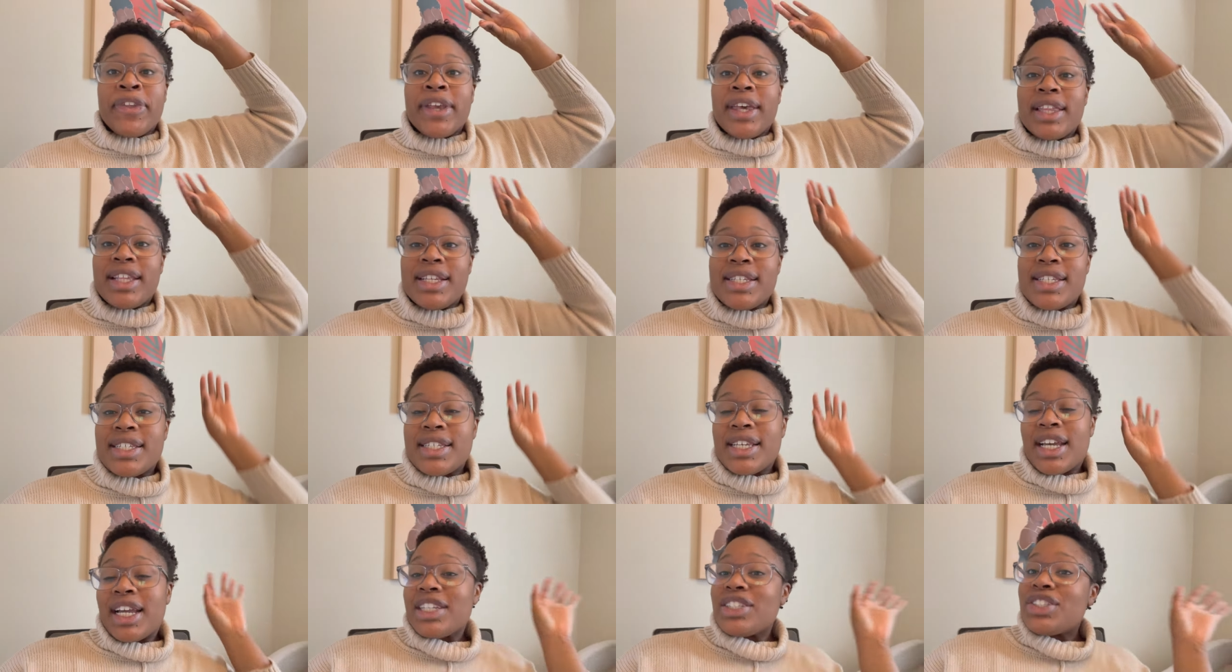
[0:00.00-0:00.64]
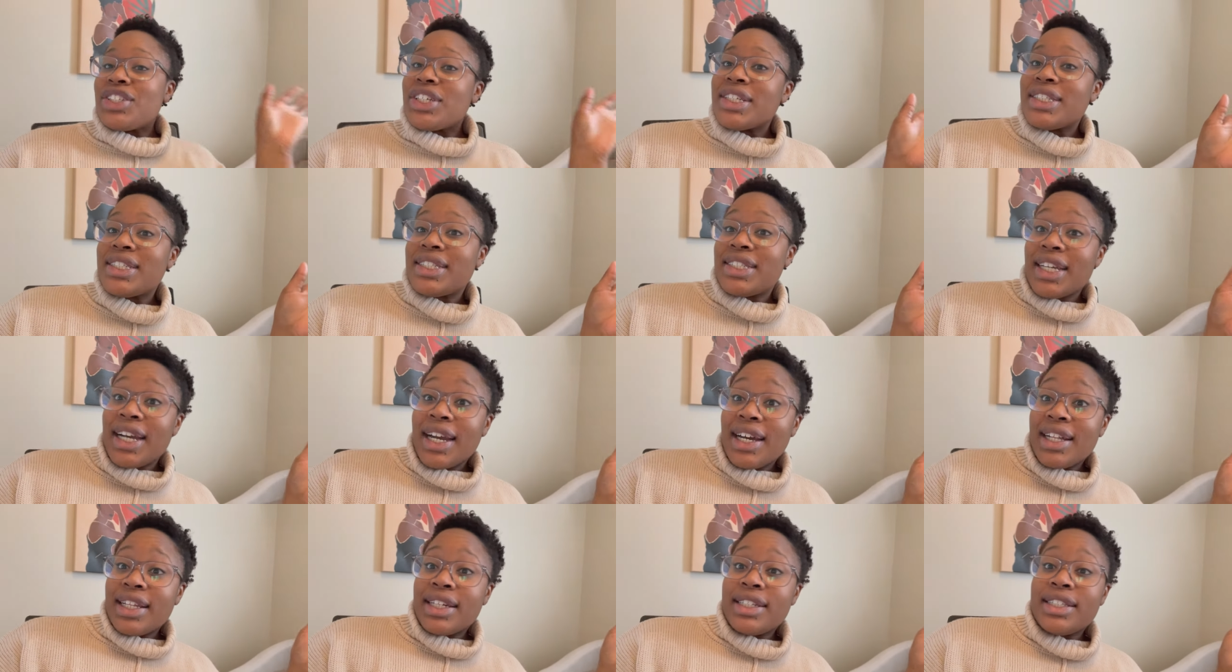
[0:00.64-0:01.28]
This is actually a
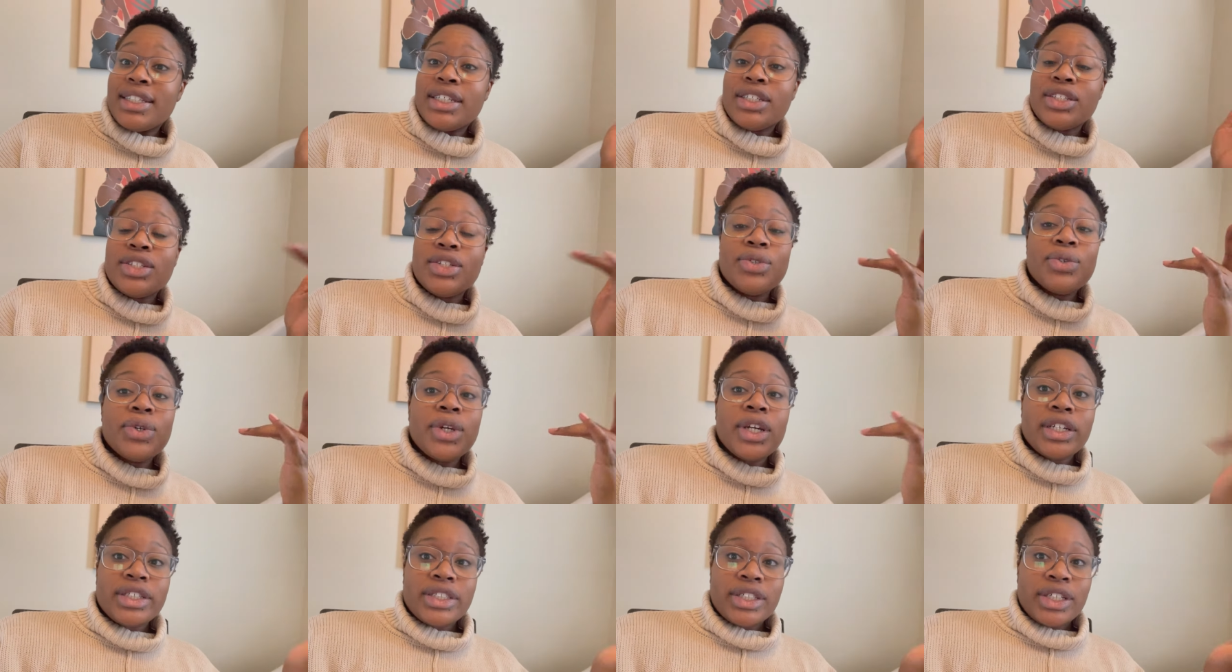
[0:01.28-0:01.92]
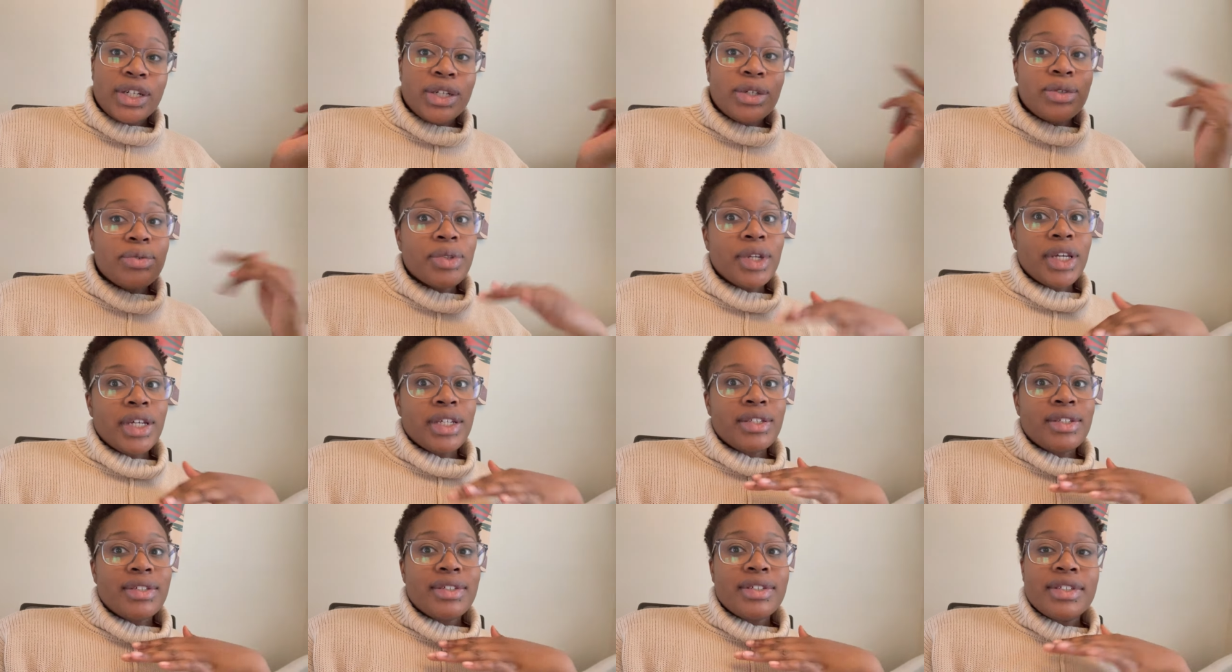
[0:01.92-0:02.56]
style I did 2 years ago.
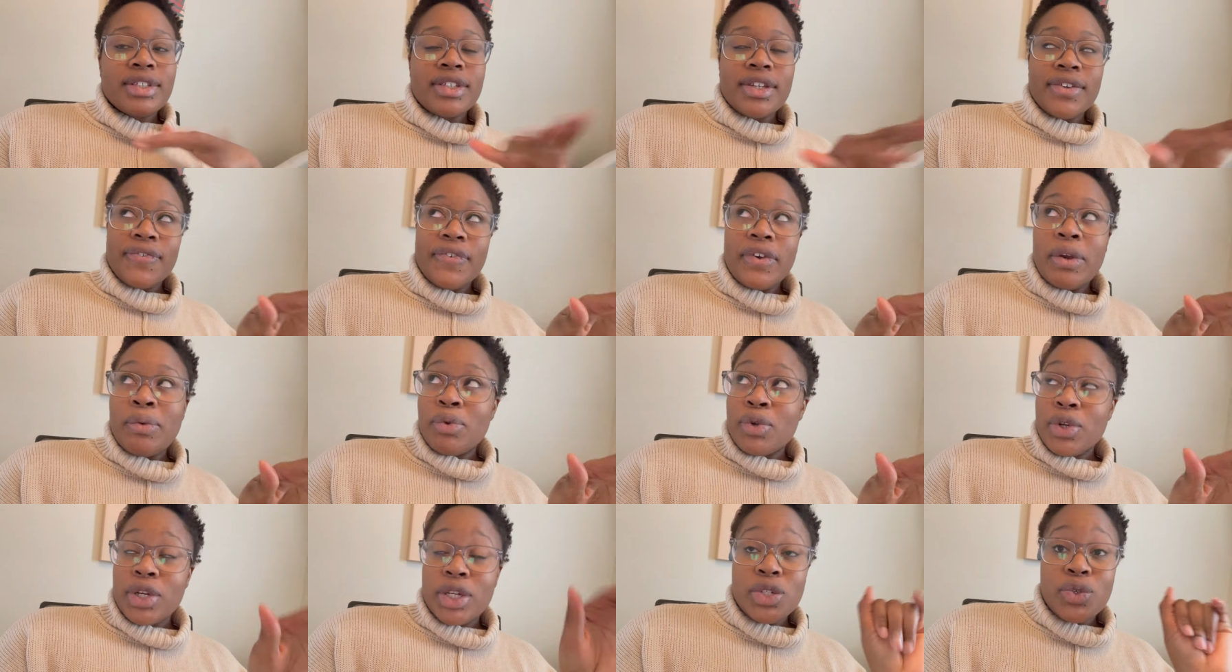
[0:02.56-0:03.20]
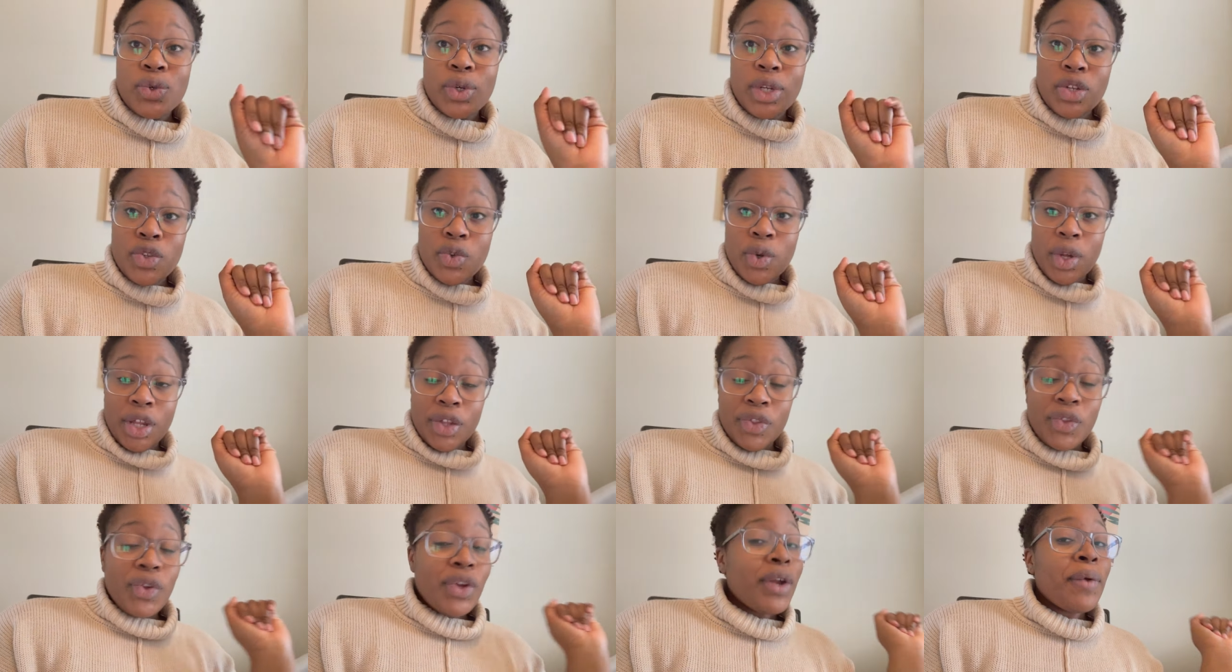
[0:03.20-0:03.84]
It's February
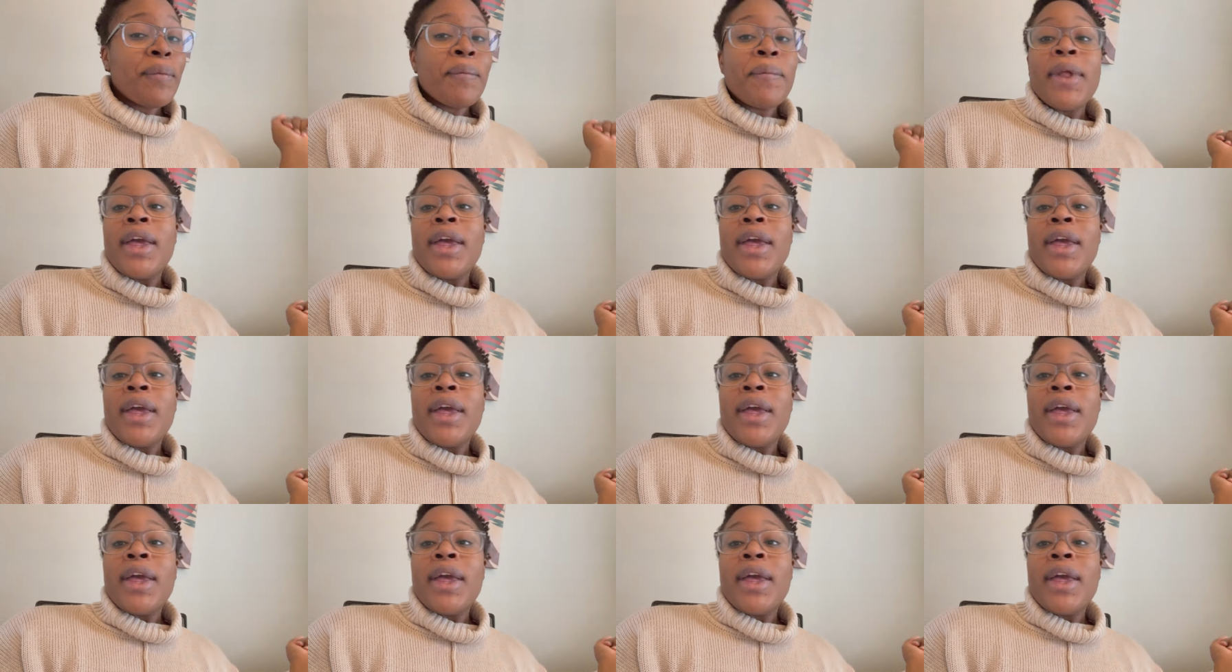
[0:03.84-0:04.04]
2023.